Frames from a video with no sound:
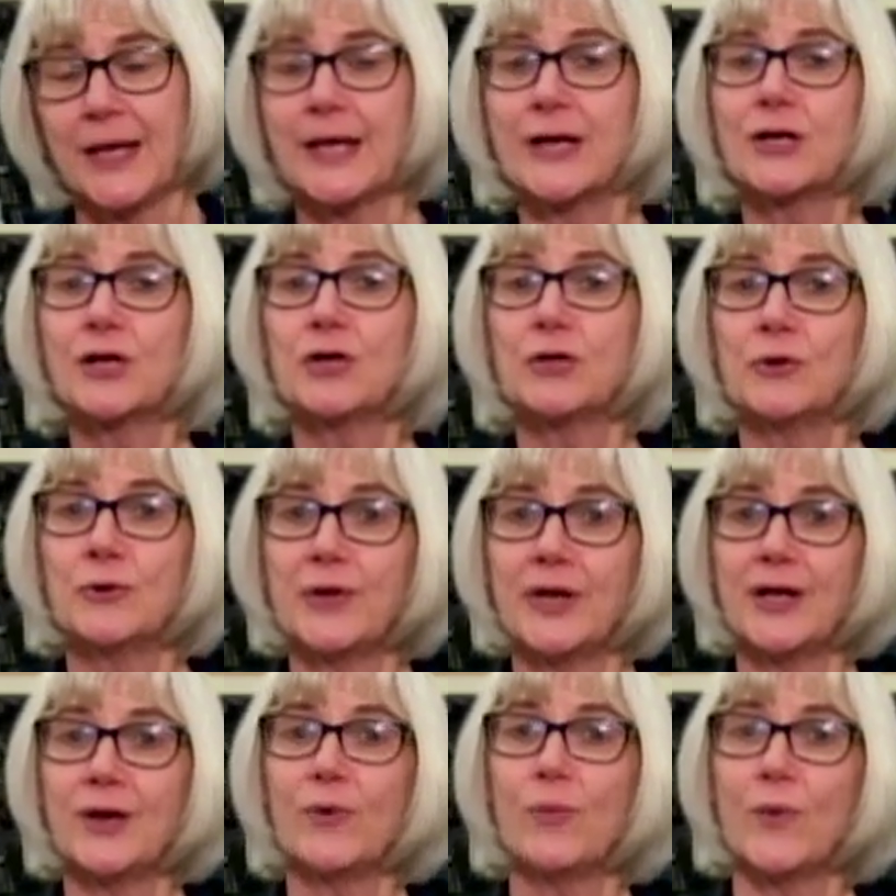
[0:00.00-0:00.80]

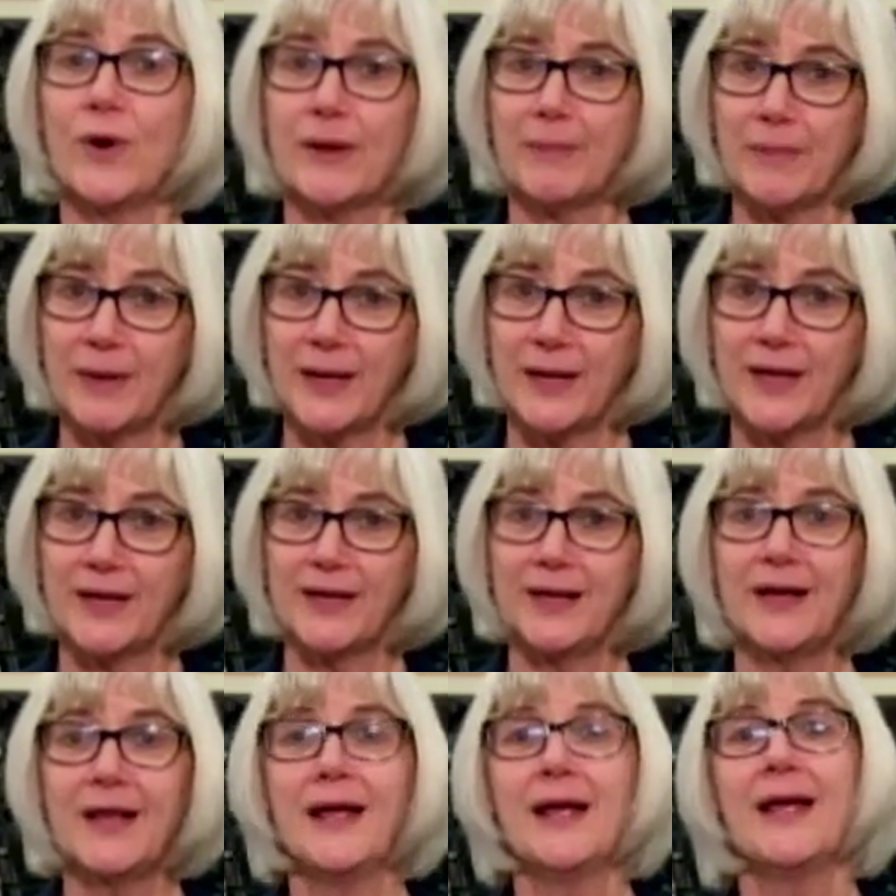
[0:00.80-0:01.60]
including
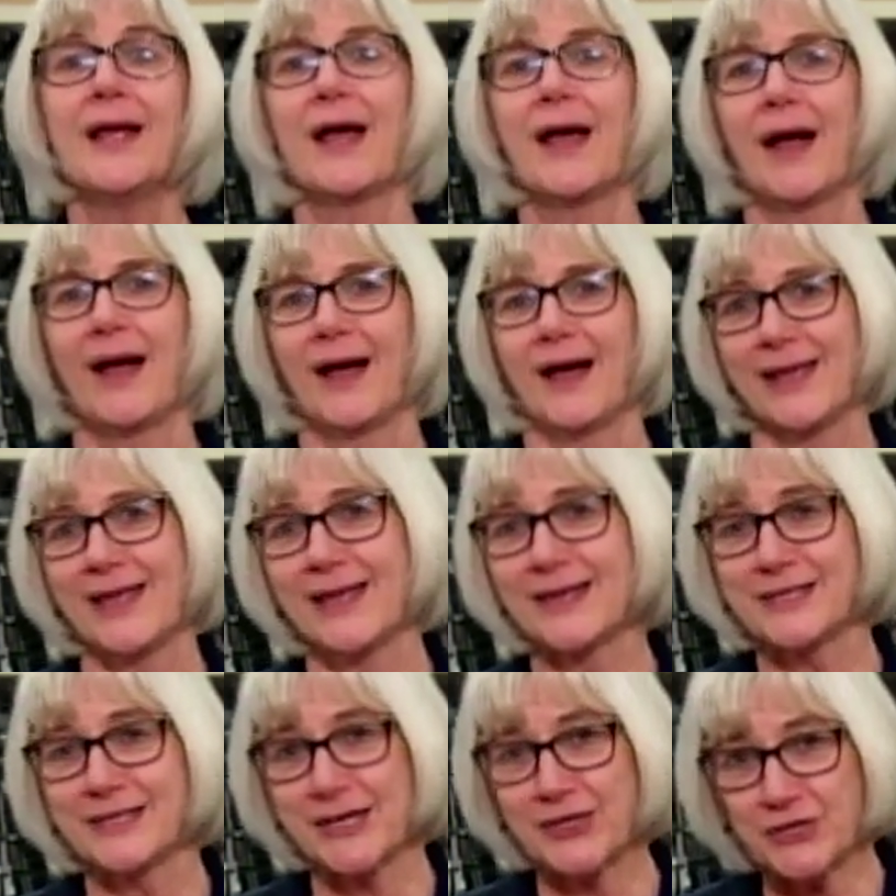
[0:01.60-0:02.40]
women,
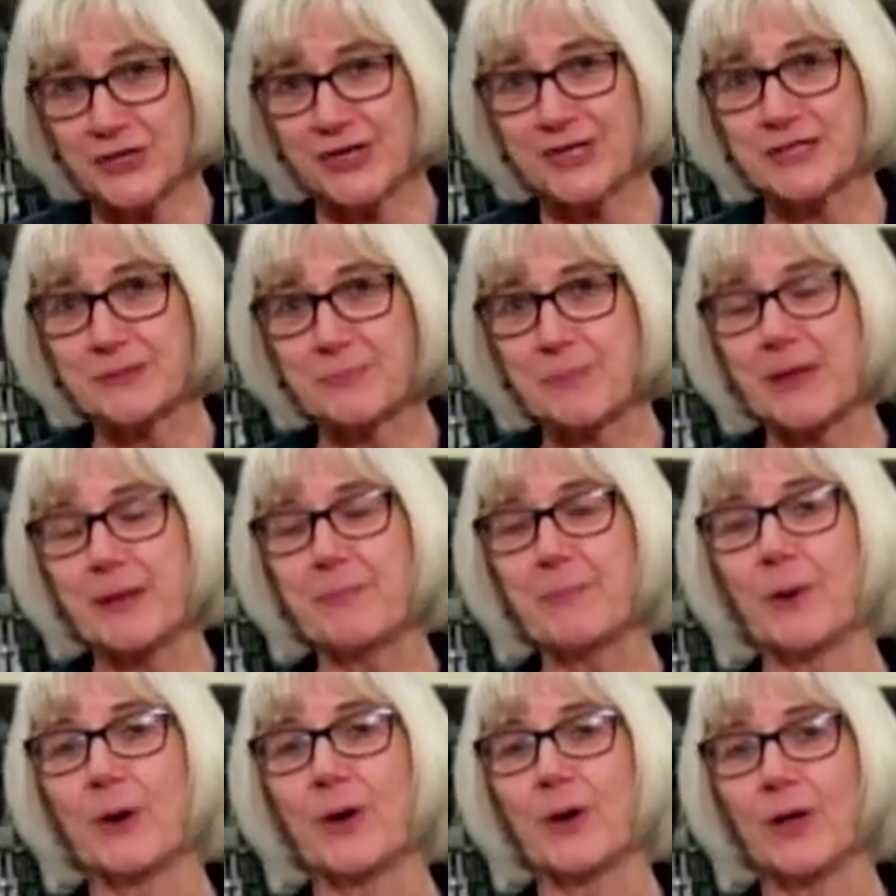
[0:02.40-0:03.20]
Indigenous
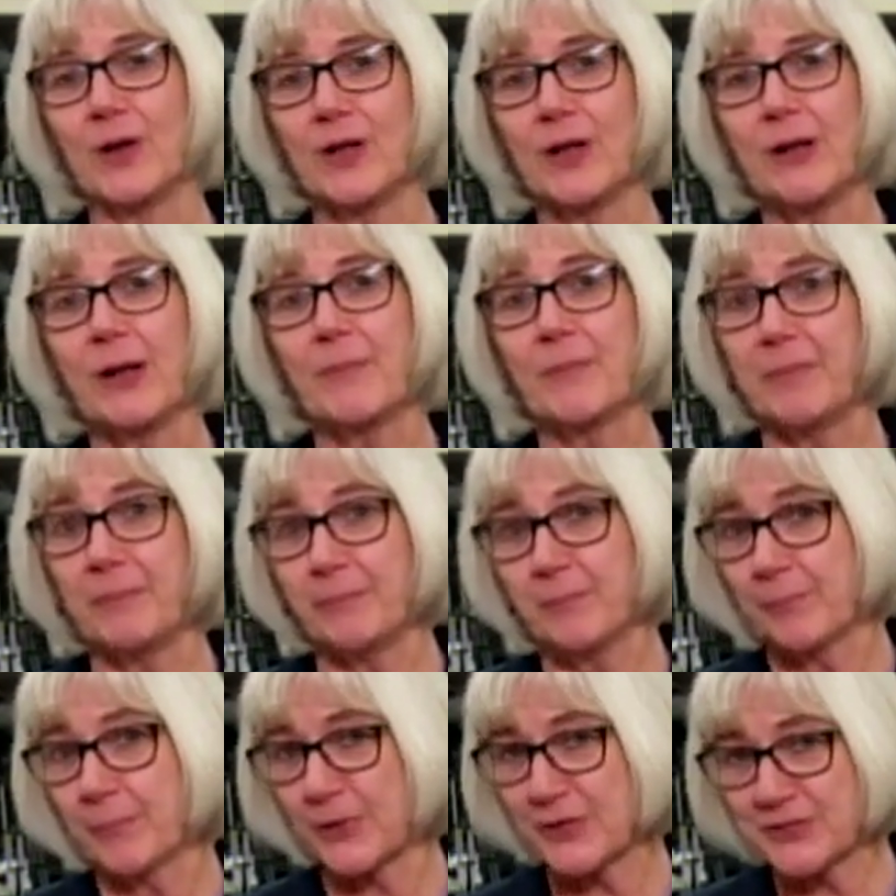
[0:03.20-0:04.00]
people,
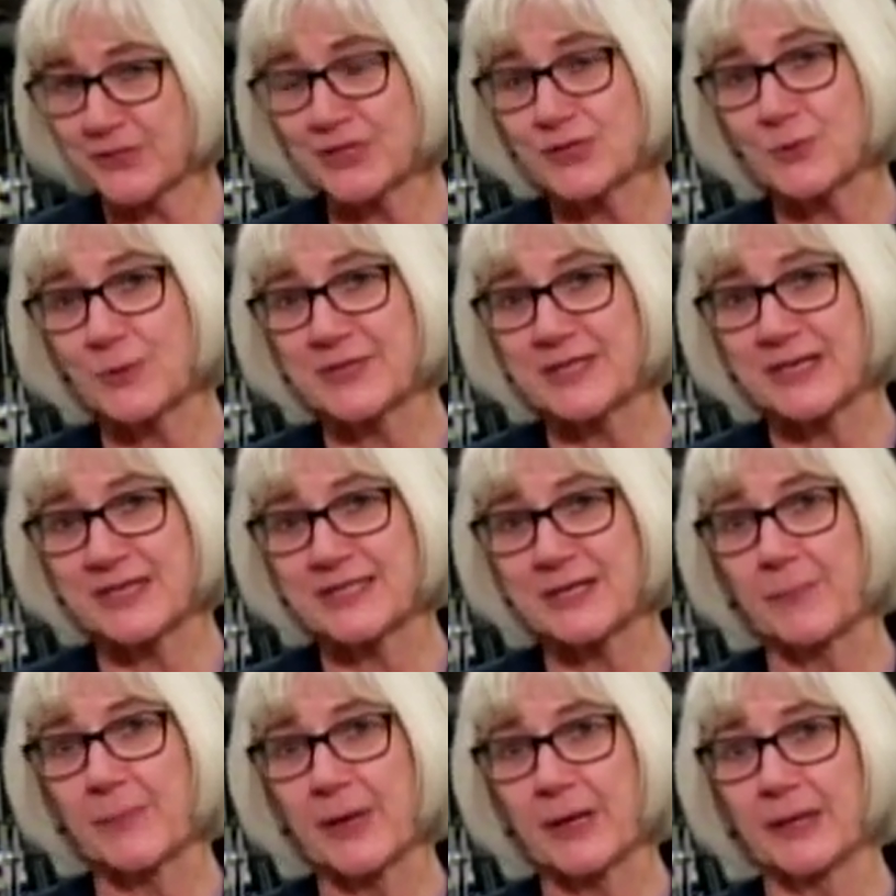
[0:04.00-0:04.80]
persons with
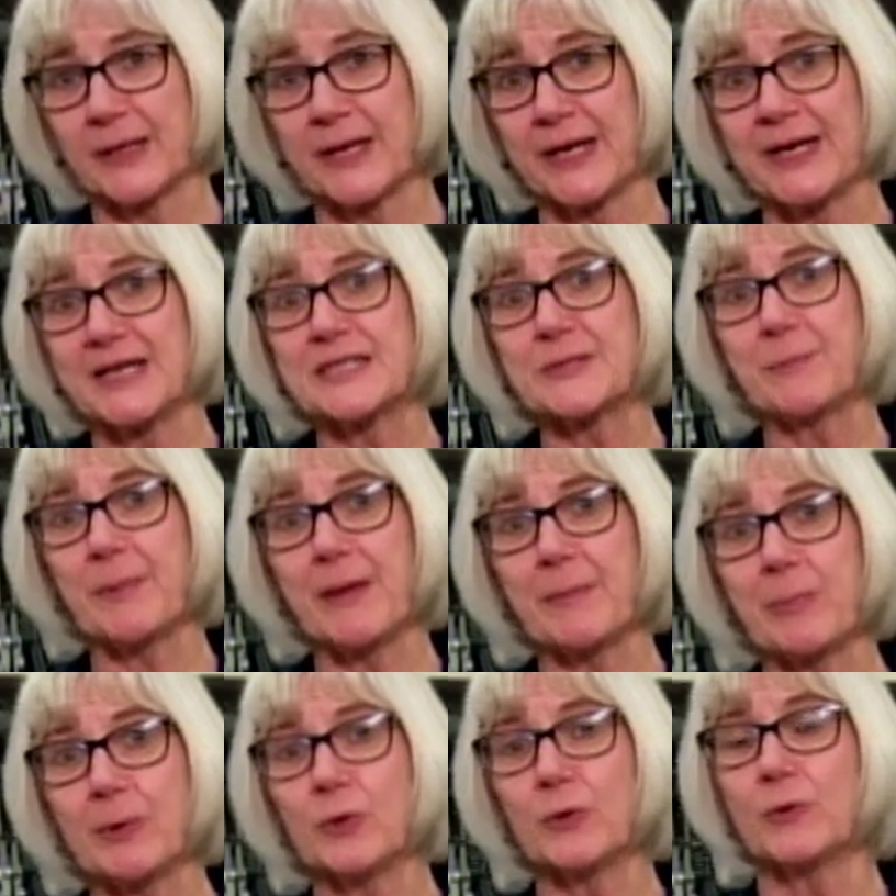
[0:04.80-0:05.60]
disabilities,
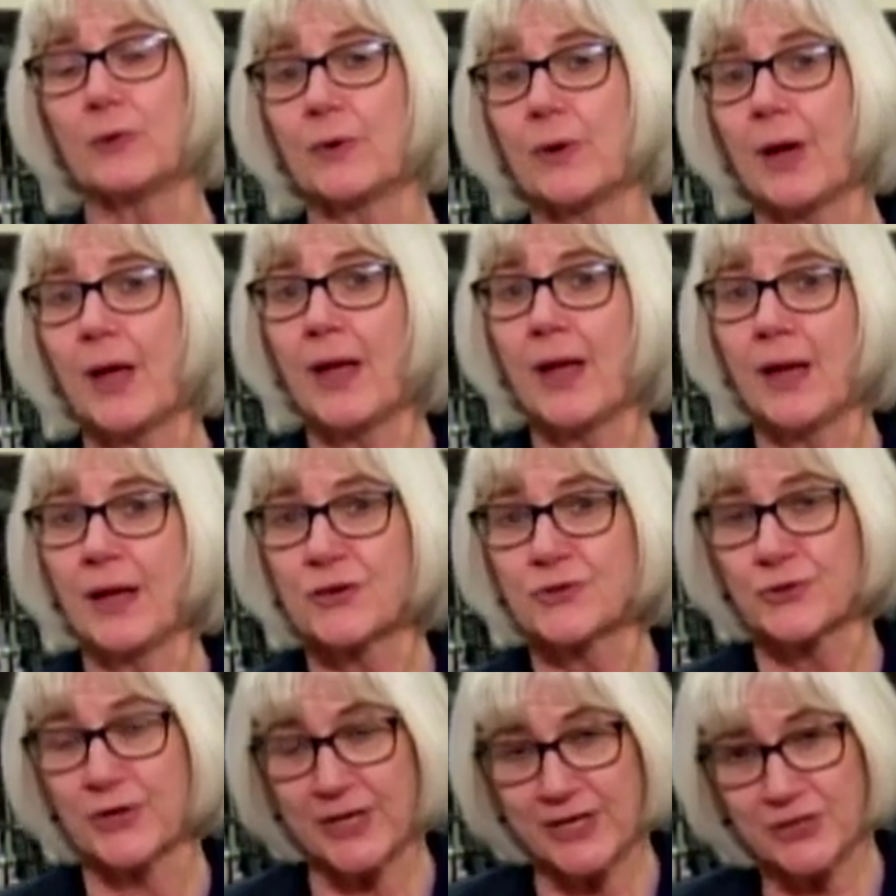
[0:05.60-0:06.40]
people who
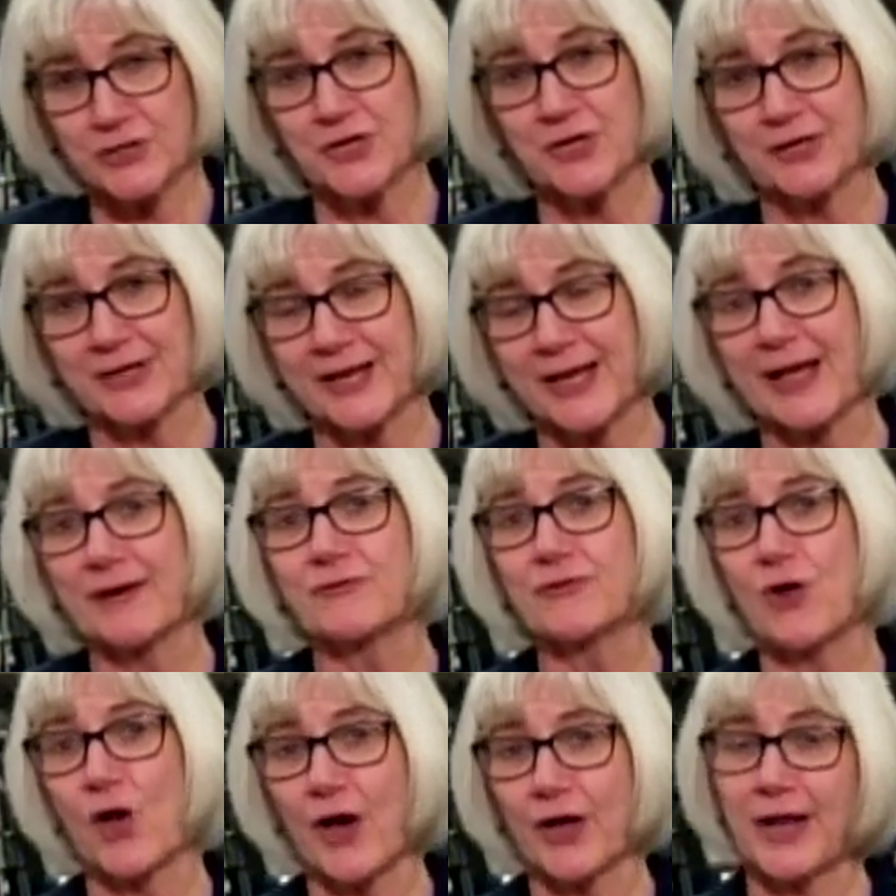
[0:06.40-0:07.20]
traditionally
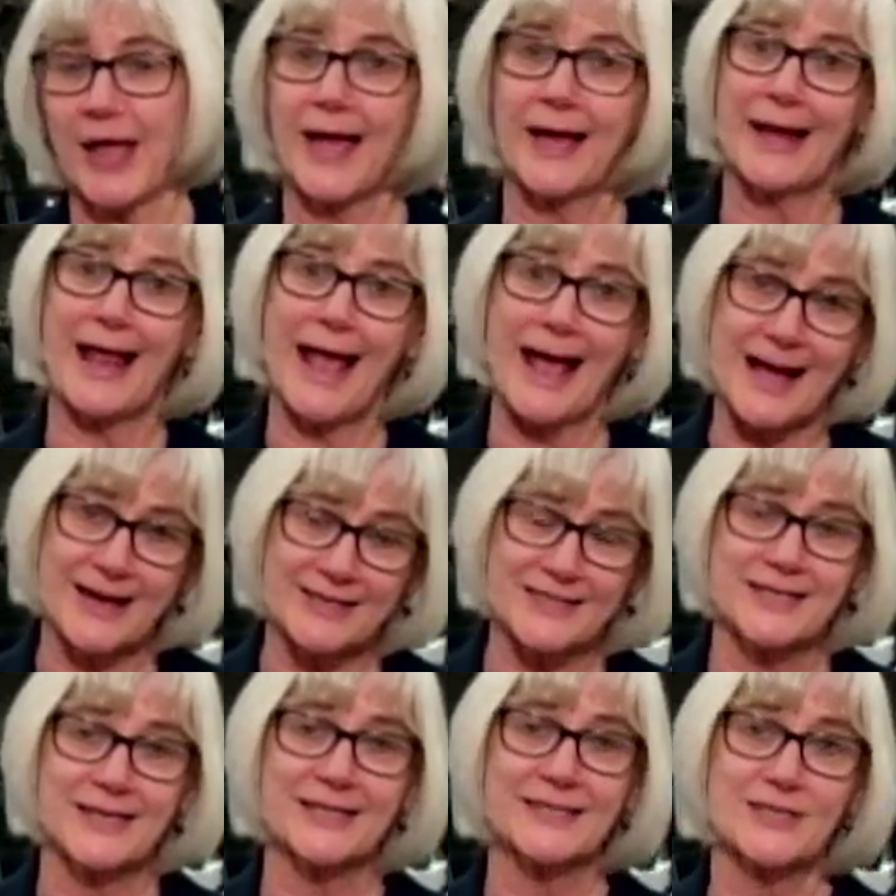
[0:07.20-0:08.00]
have not had
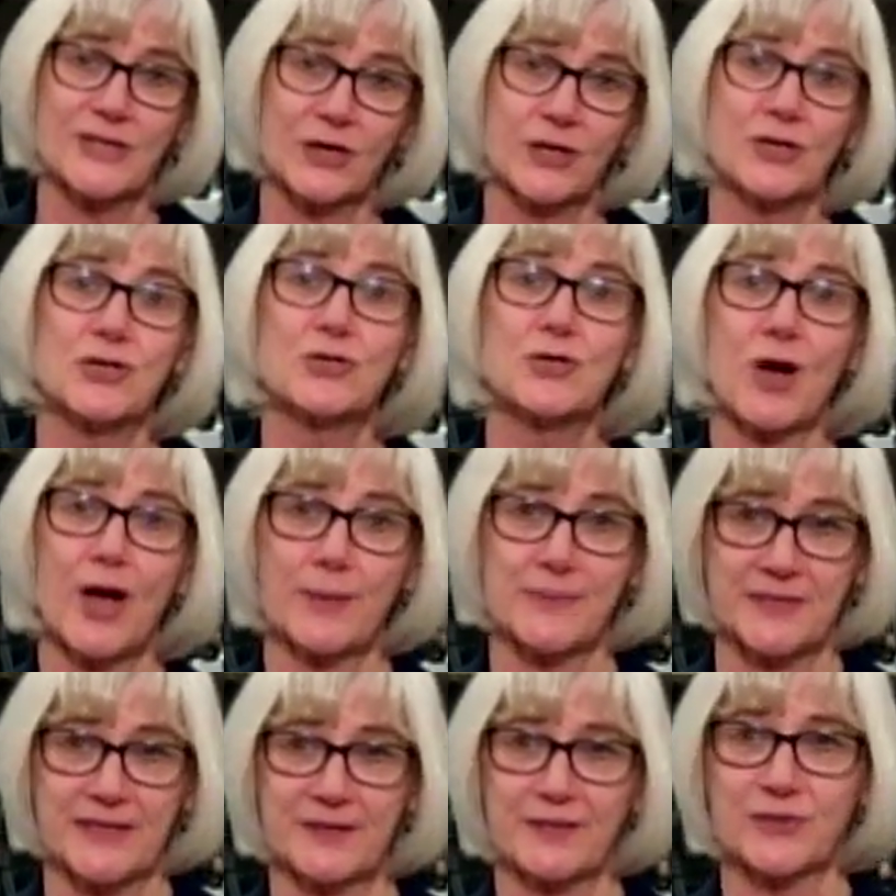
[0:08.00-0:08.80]
access to good
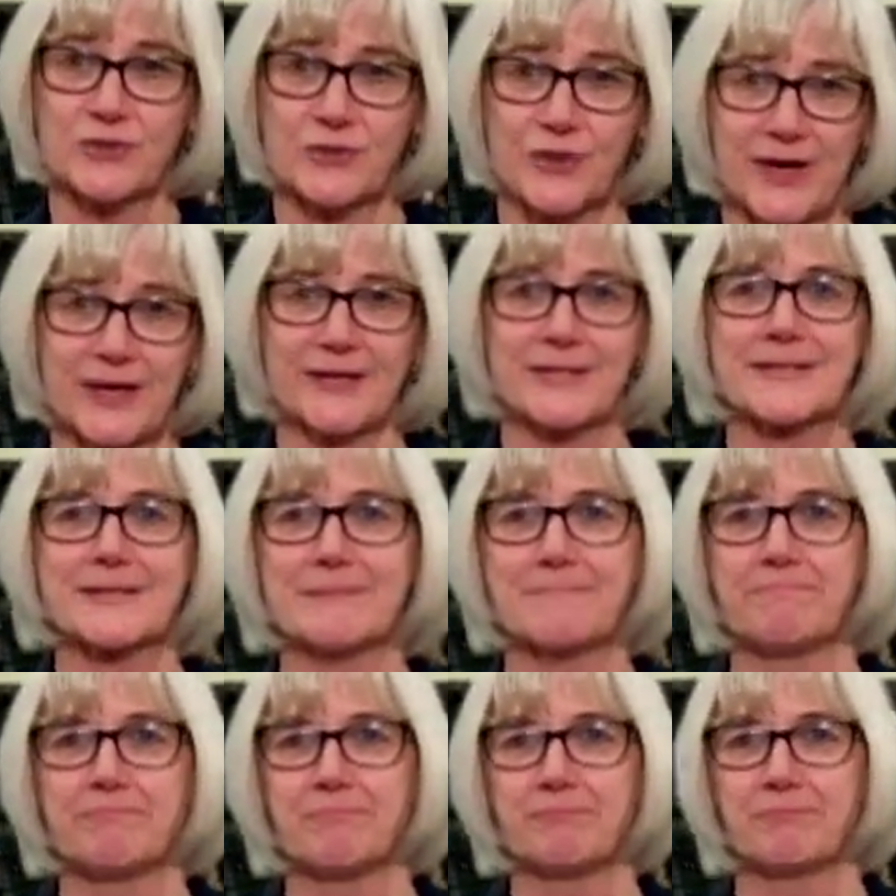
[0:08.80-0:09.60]
jobs in the trades?